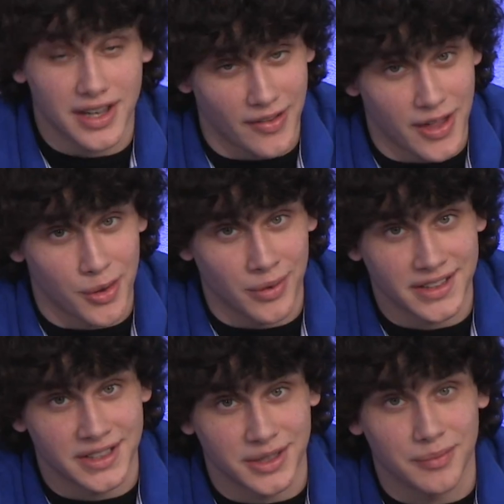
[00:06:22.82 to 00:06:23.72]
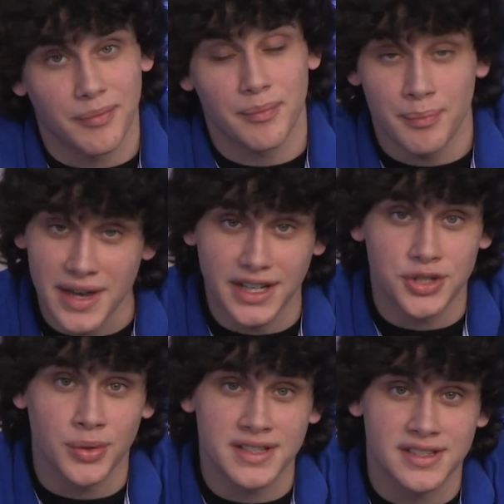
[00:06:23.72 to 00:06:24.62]
lot of work to do. Make good
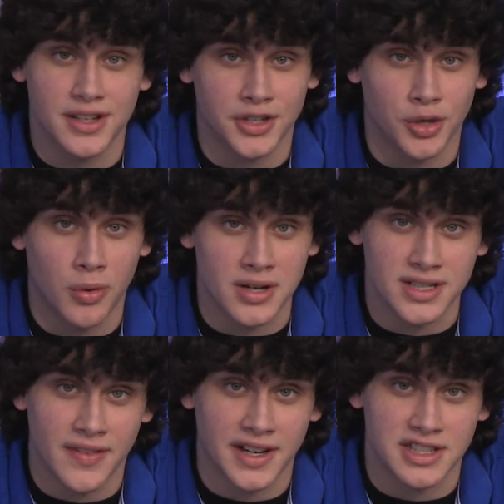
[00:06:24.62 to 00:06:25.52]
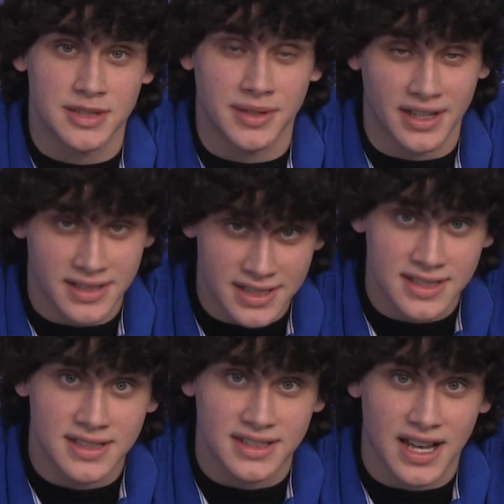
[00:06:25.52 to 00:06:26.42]
choices on your course selections because this
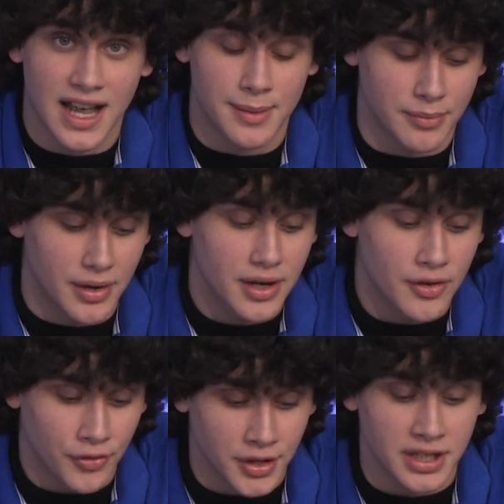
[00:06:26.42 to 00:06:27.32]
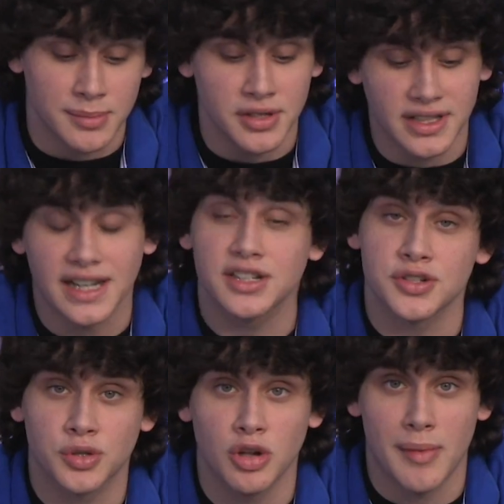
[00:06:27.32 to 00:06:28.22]
is the time for you to communicate to your
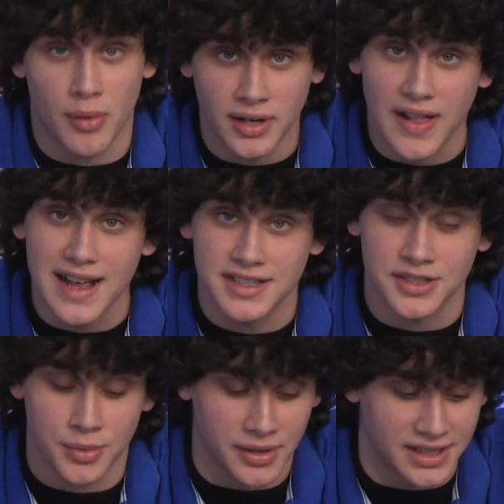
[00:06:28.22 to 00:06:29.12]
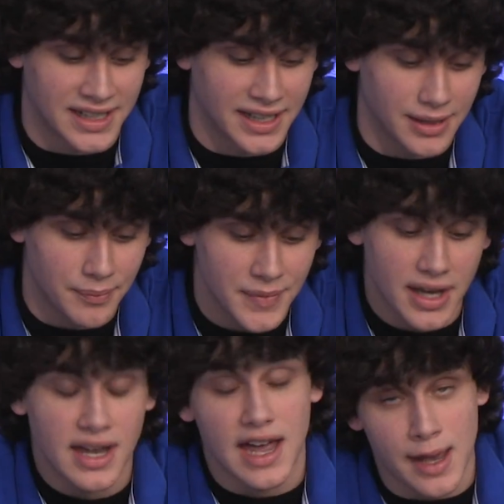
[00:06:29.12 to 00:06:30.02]
school about what classes you want to take.
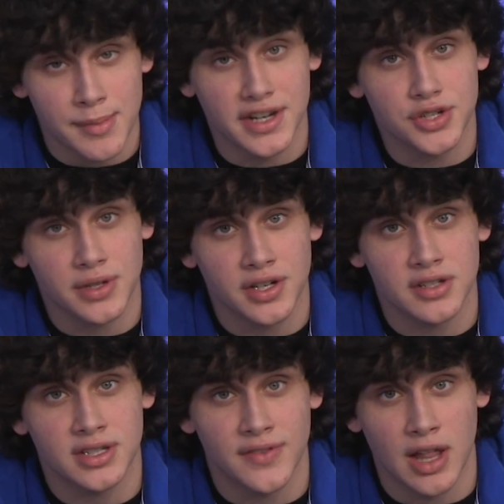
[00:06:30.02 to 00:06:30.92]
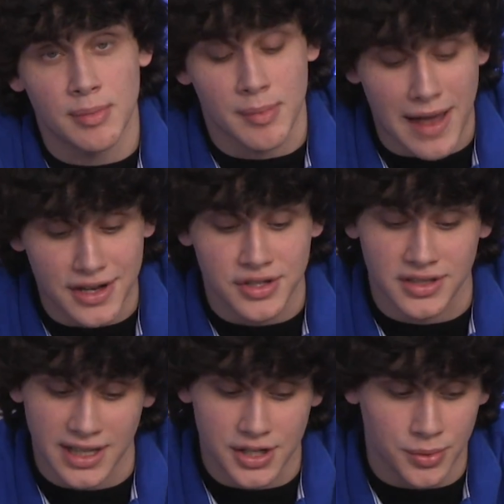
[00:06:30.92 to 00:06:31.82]
Administrators develop a master
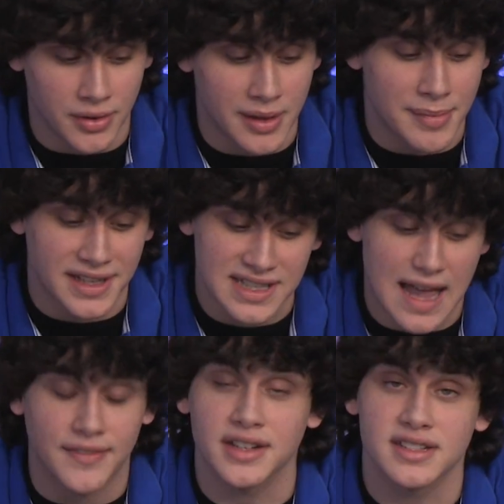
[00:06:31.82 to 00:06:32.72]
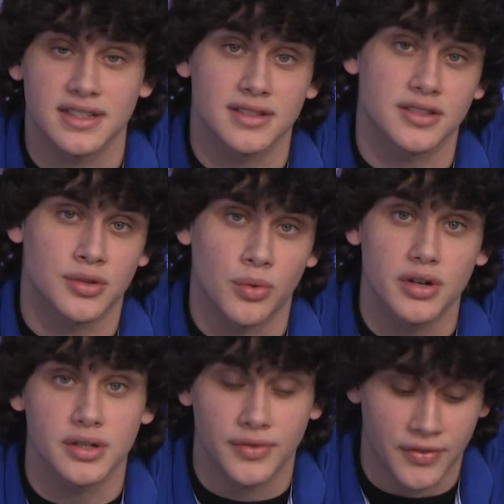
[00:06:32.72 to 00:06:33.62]
schedule and make staffing decisions in
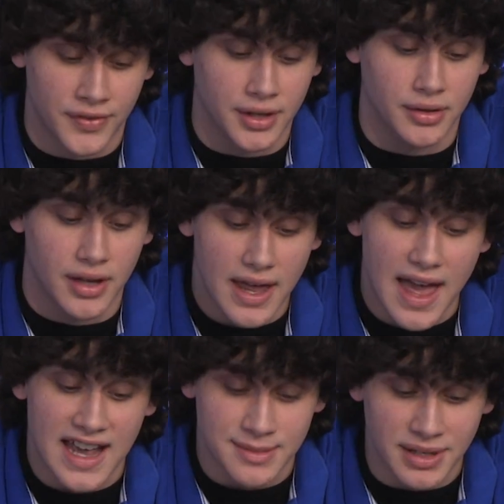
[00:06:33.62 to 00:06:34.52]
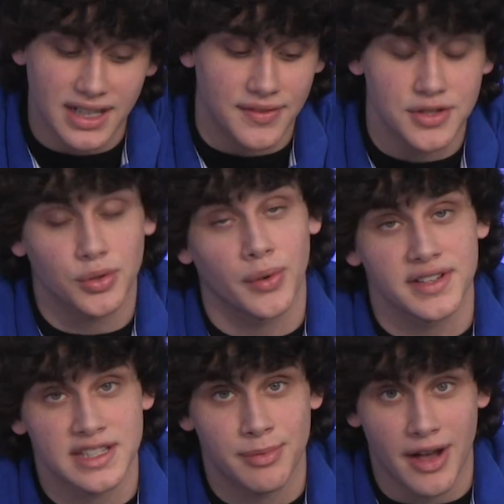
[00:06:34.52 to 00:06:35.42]
order to fulfill as many of these
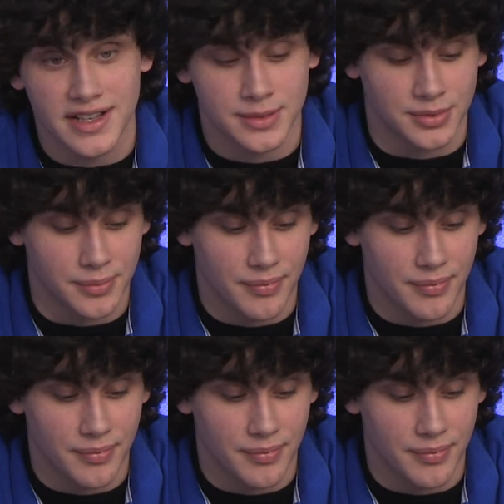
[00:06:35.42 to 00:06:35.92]
requests as possible.